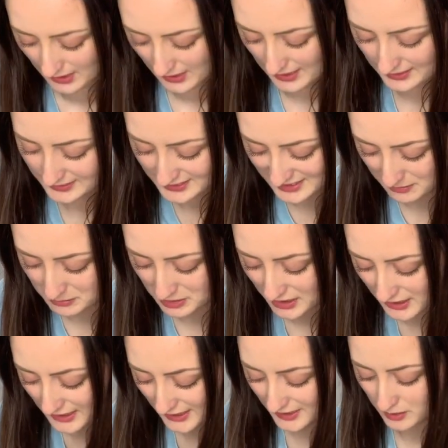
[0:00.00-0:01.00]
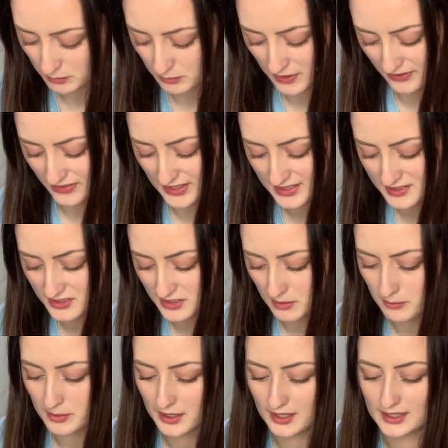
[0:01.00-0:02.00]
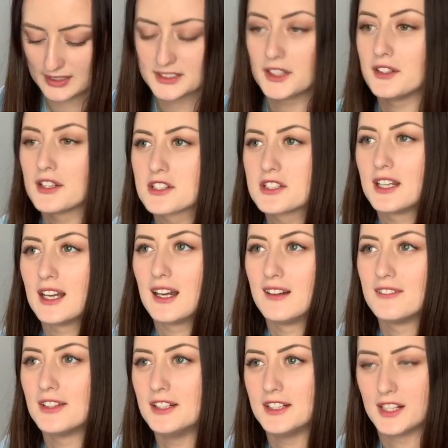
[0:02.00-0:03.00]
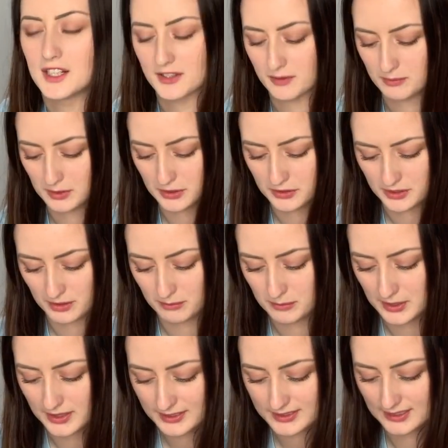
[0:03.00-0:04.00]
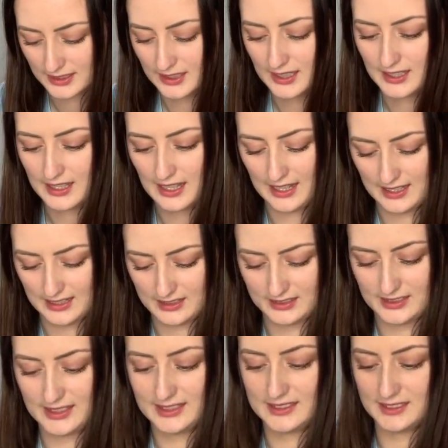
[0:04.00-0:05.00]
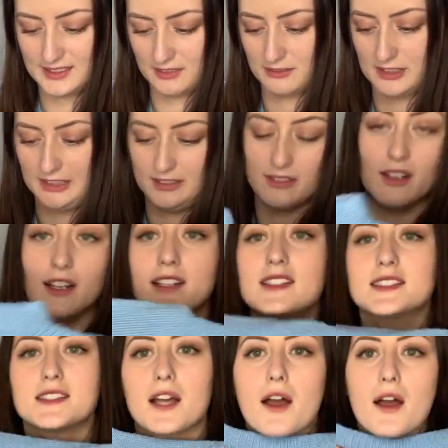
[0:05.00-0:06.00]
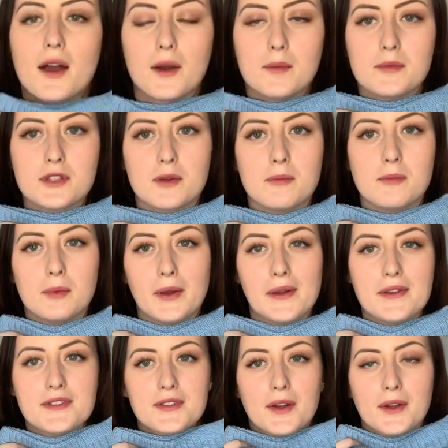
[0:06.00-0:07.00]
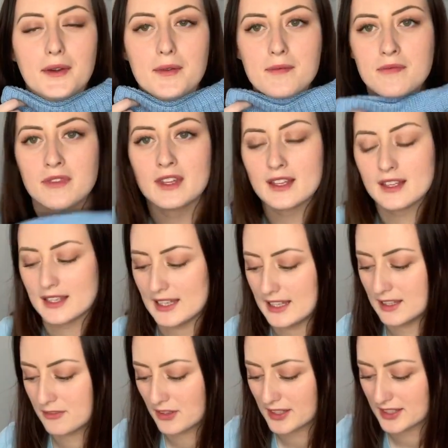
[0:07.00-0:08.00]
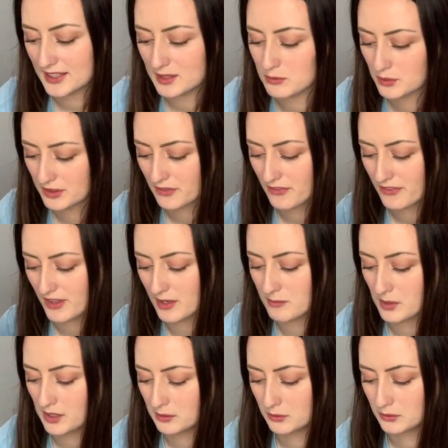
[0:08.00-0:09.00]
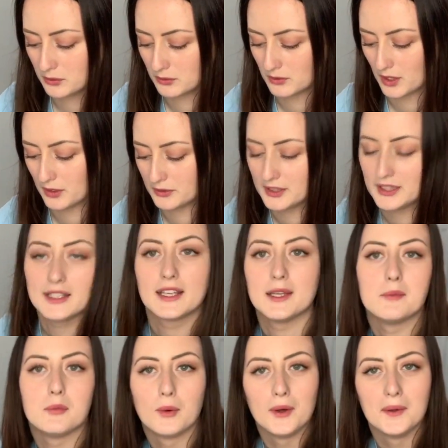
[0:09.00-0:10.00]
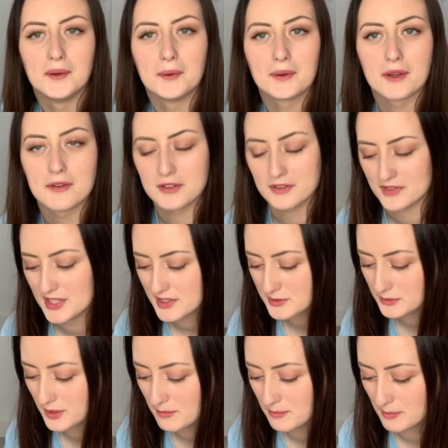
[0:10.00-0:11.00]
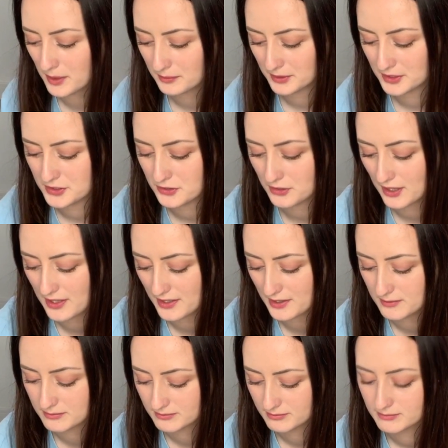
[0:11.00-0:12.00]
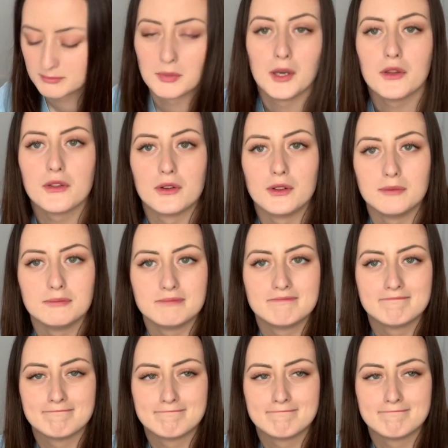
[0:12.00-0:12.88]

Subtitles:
And similarly with this jumper, I don't actually have any other blue jumpers, and this is a really nice jumper. So If I keep one of them, I will only keep one, I'll get rid of the other one, but I'm going to try them both on.